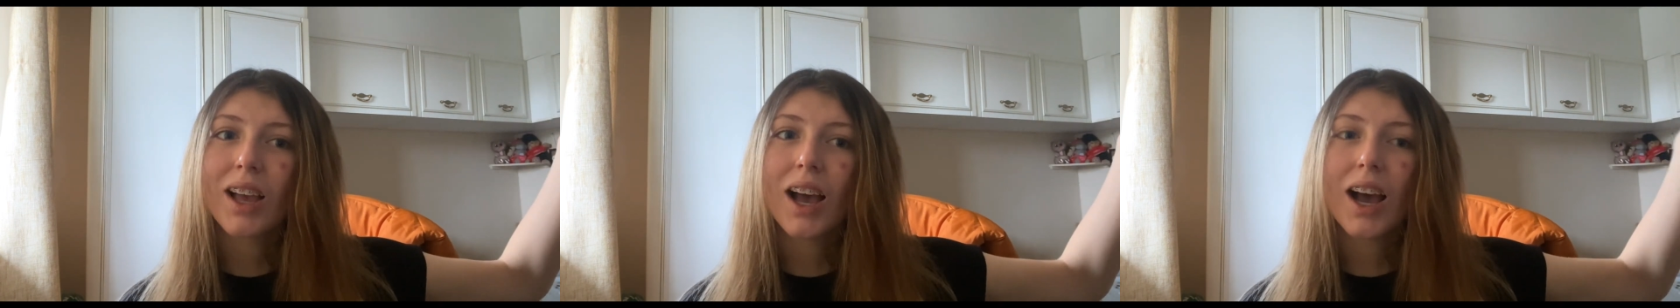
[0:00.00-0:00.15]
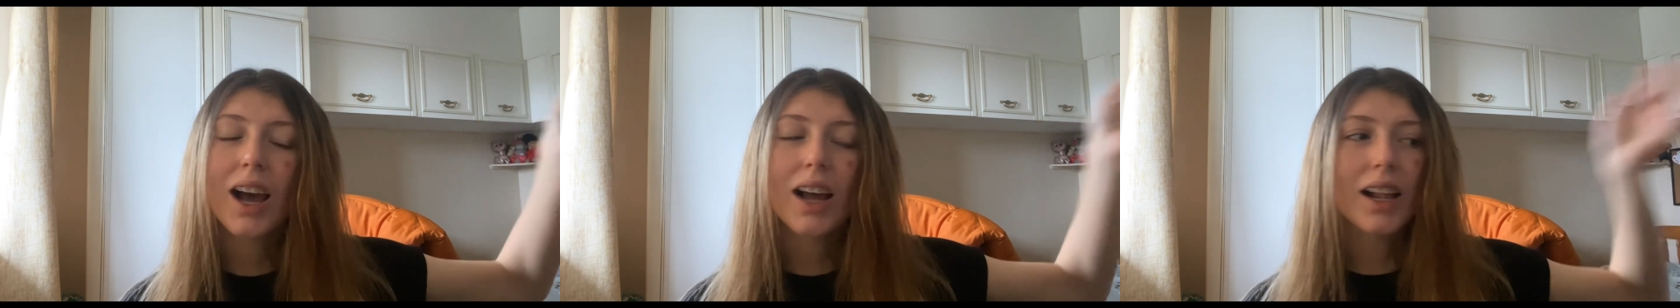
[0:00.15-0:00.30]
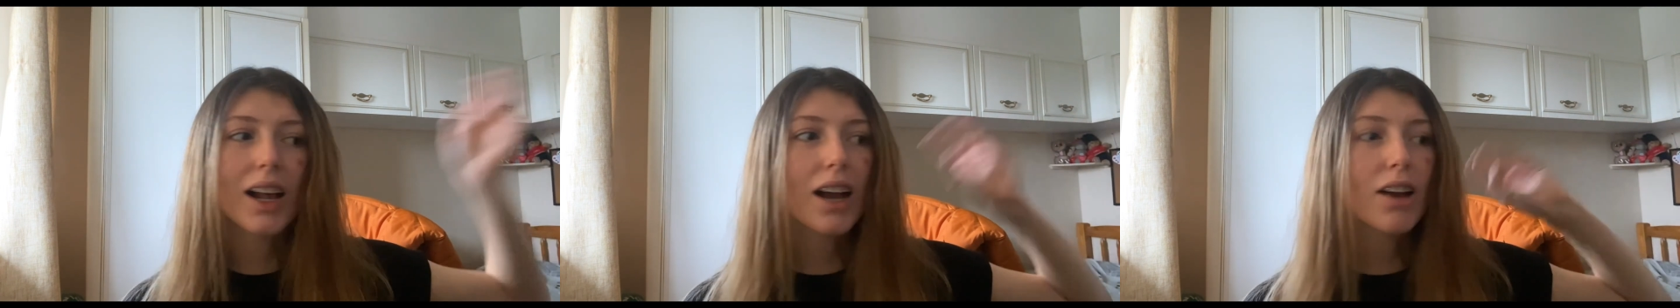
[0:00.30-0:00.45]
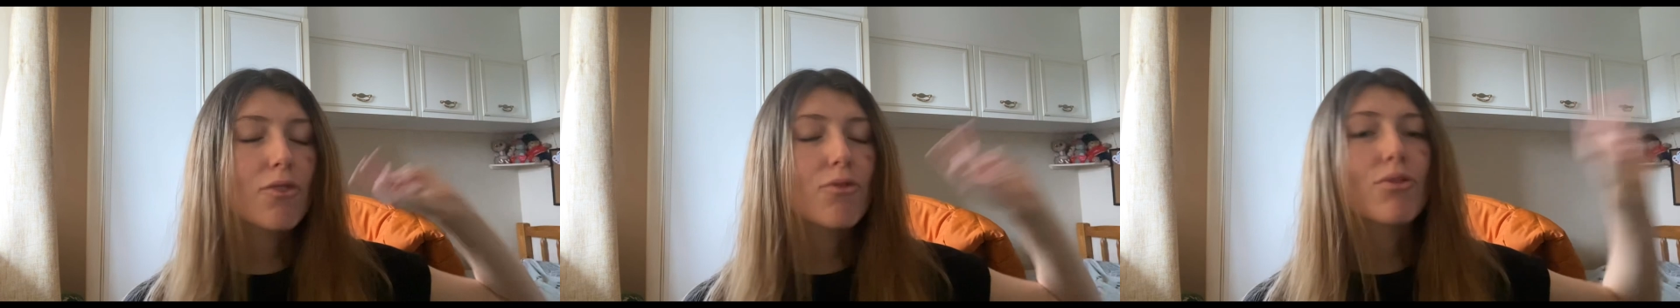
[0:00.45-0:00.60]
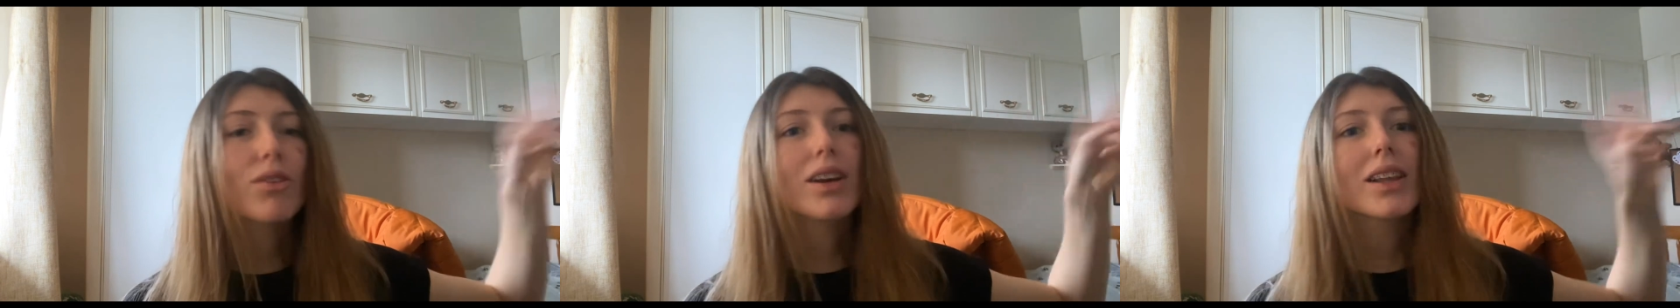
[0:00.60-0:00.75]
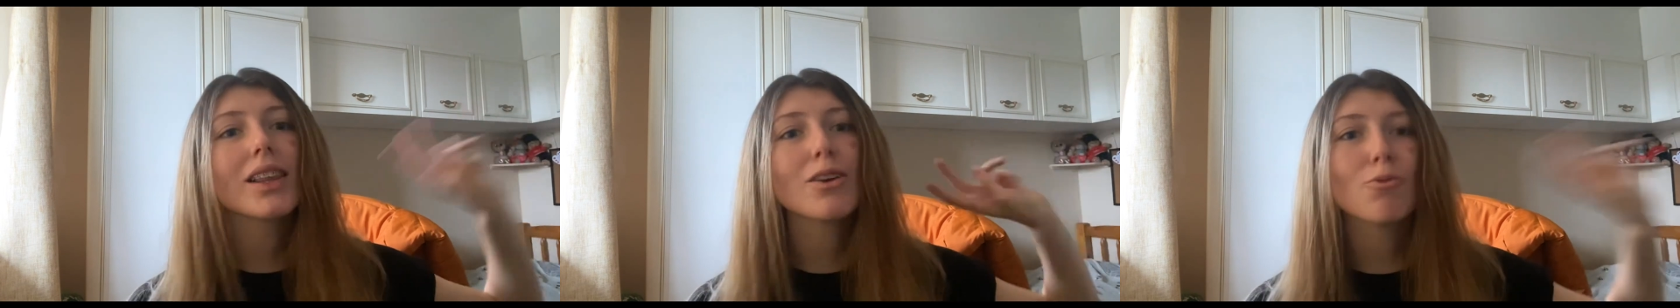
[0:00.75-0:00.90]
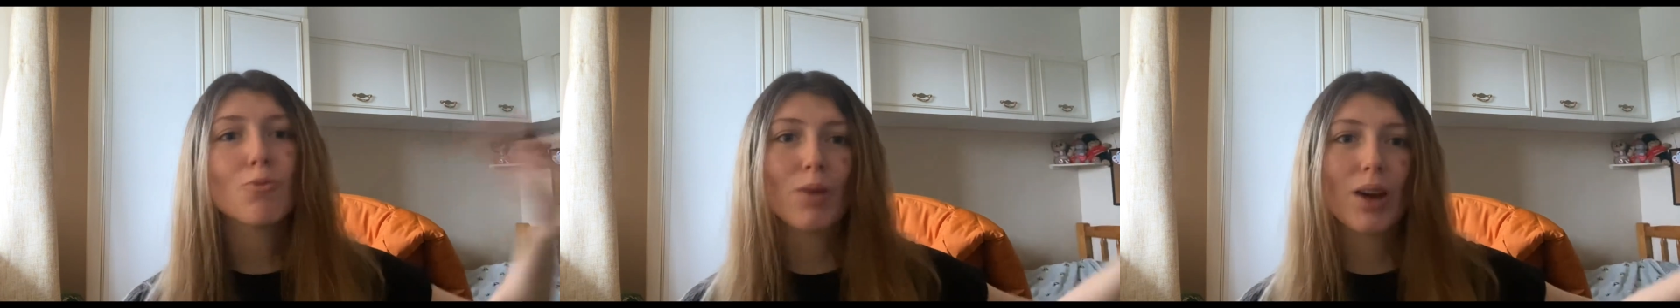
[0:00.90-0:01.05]
And I
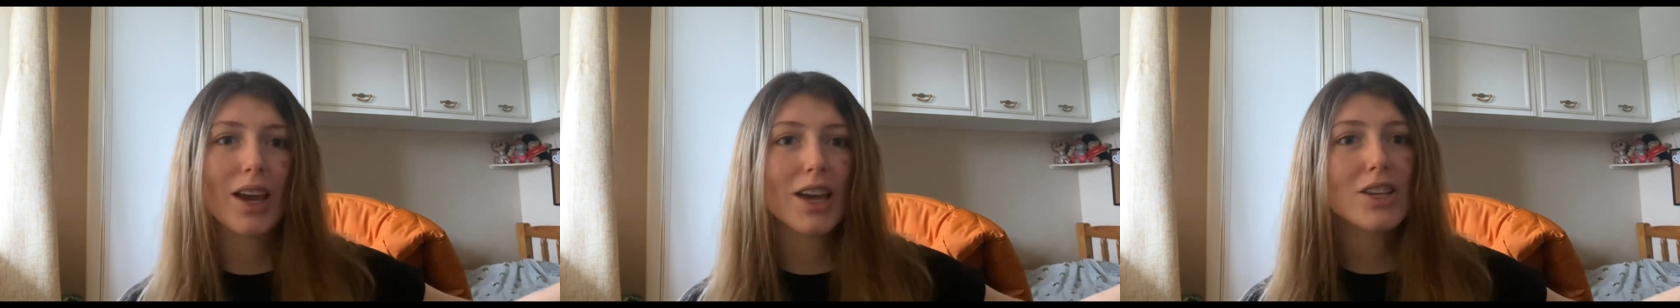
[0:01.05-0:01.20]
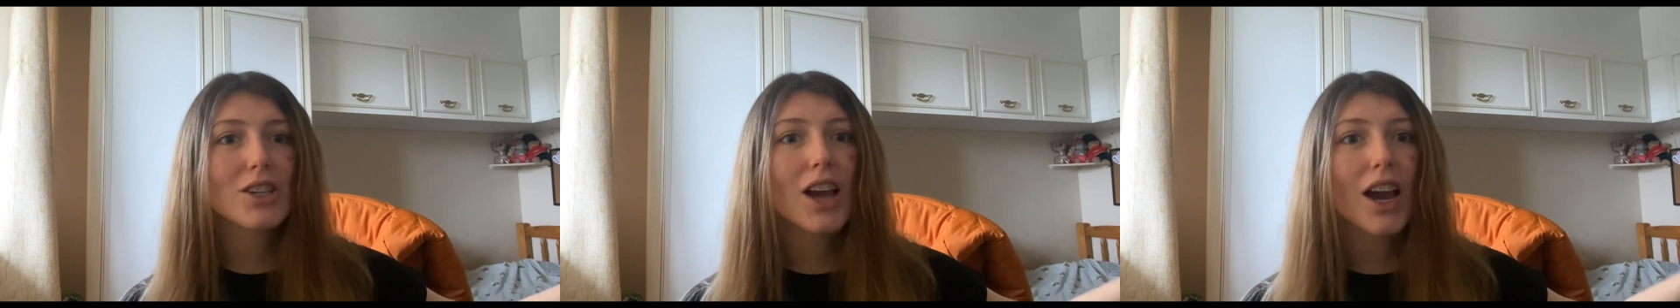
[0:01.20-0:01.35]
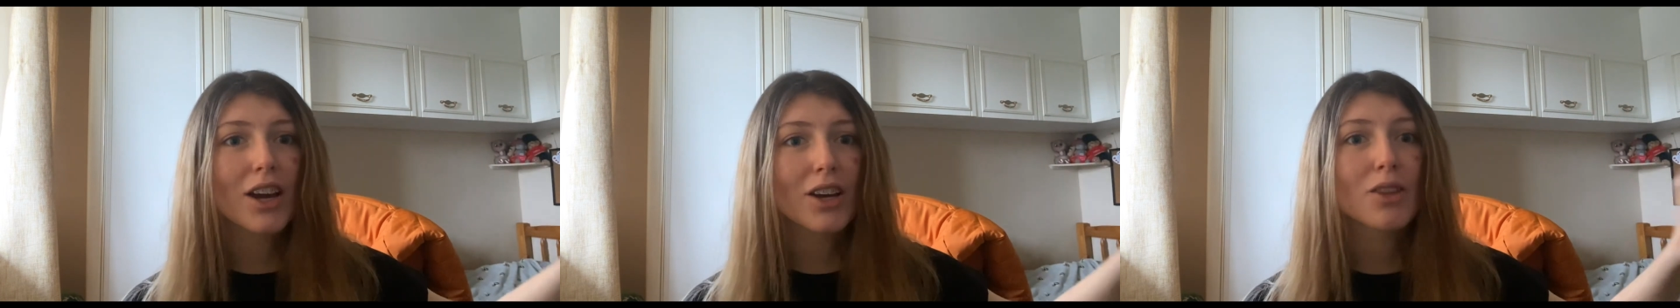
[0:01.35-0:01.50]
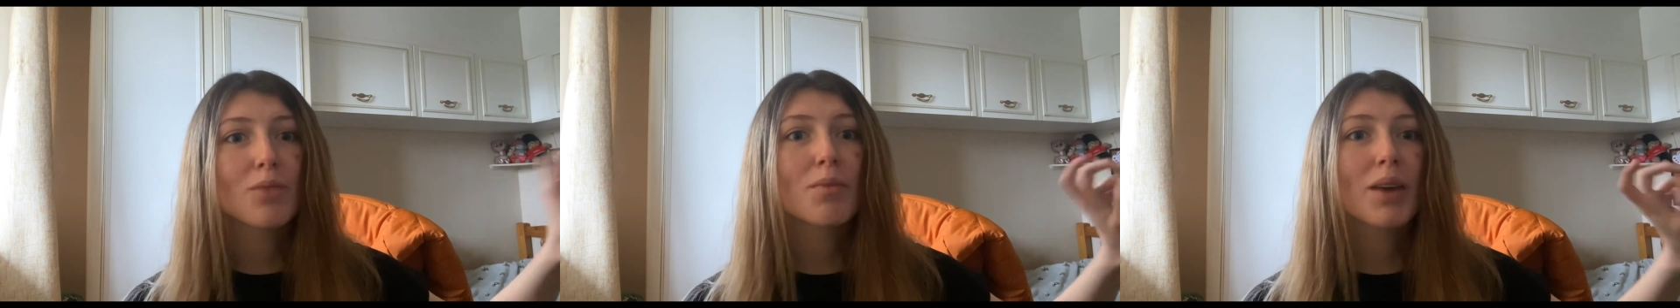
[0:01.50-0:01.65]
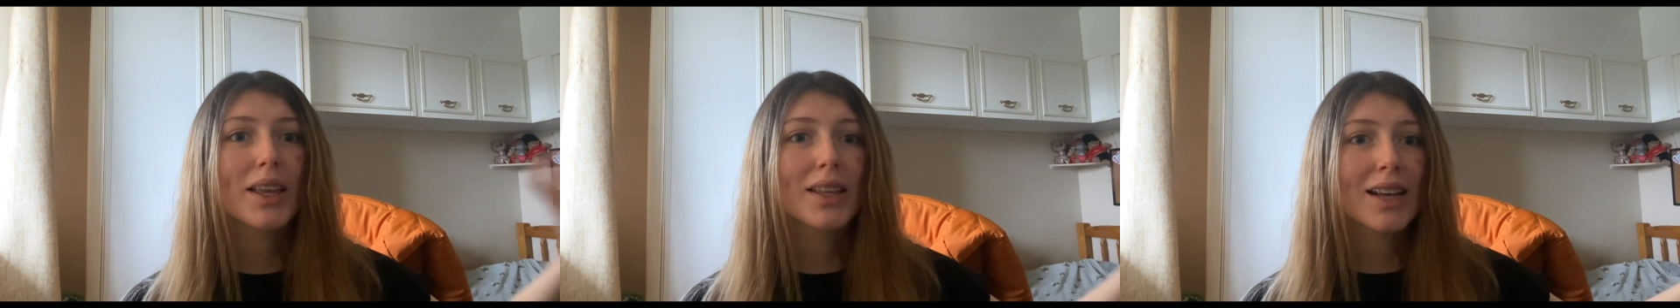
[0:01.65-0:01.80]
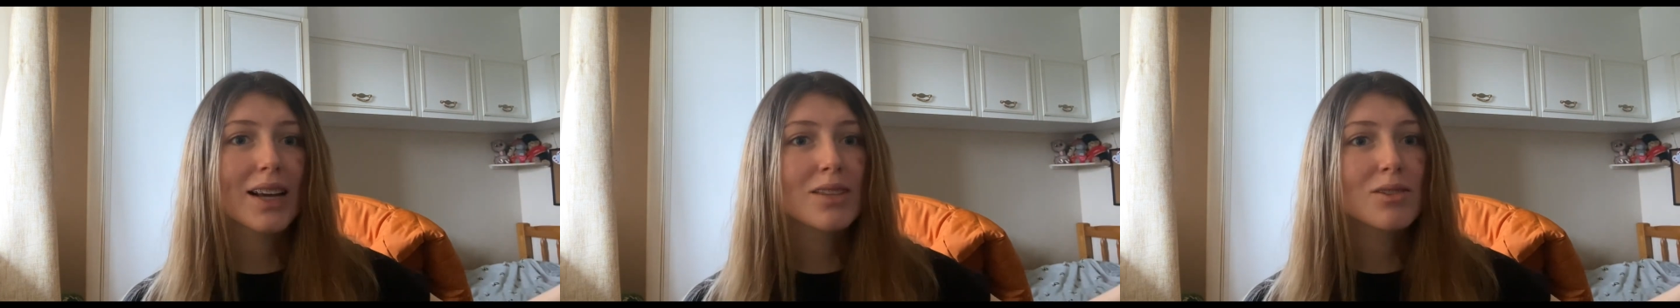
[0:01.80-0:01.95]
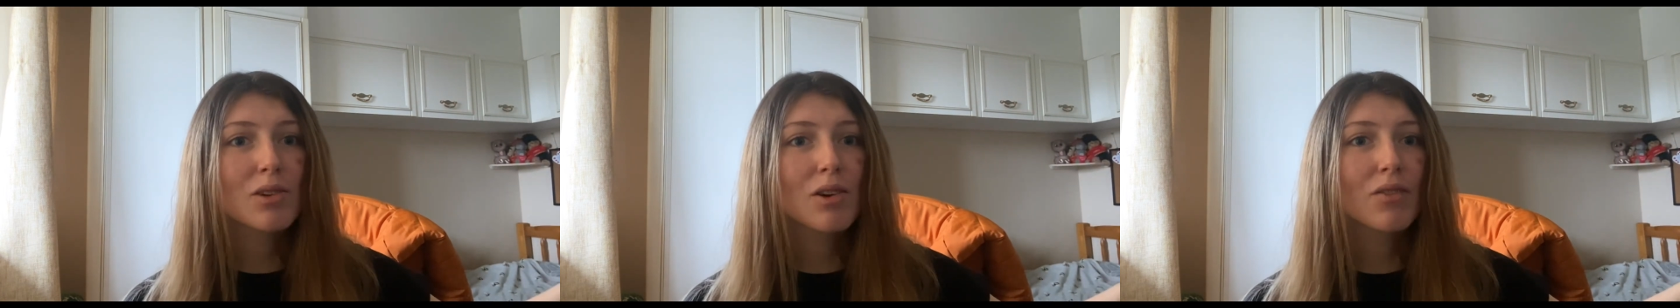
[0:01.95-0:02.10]
really wish I could have made
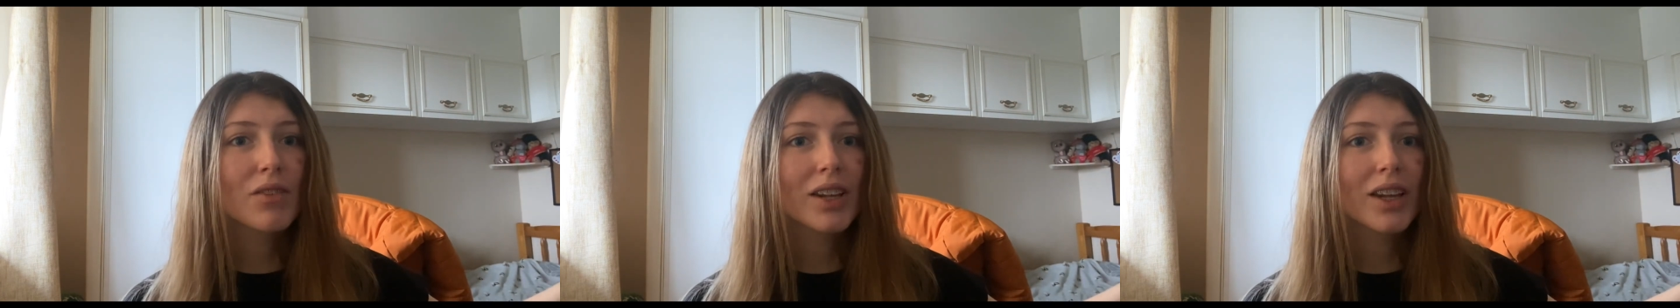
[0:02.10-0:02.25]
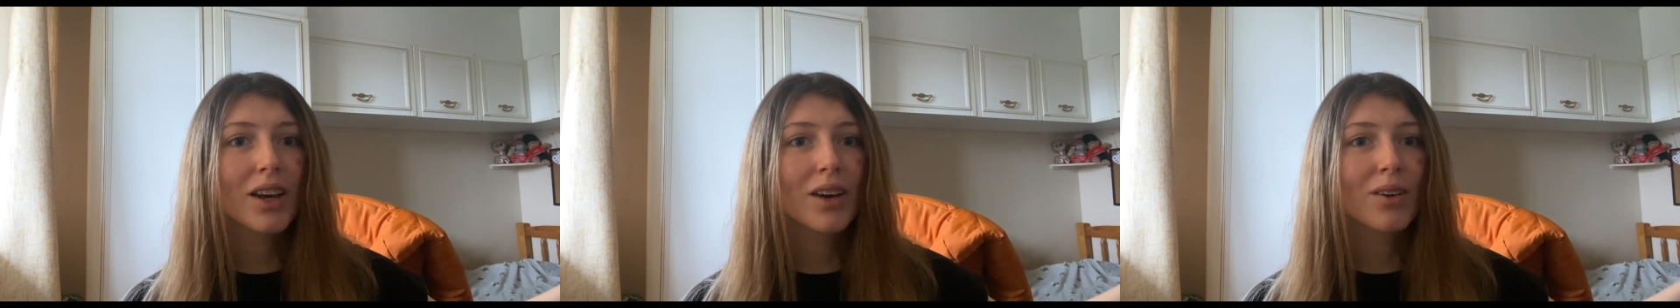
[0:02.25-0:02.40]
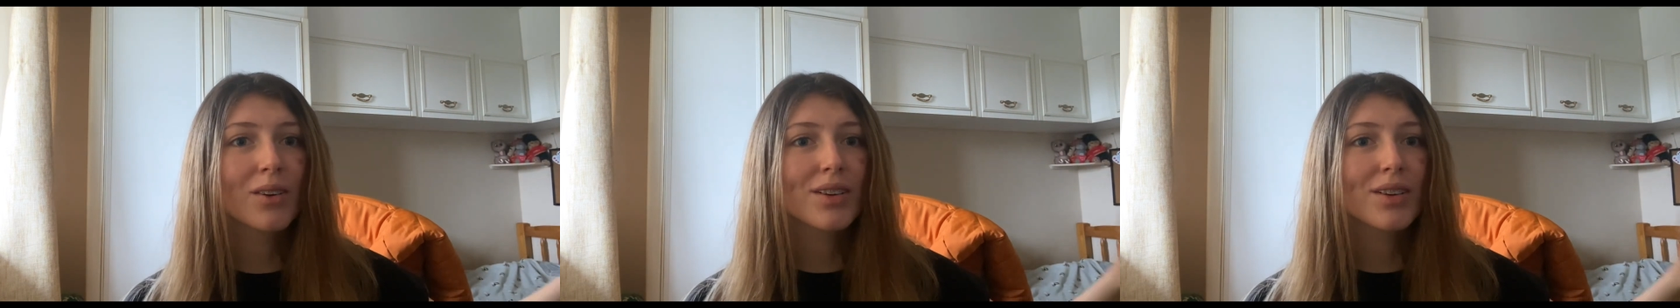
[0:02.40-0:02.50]
that into a video,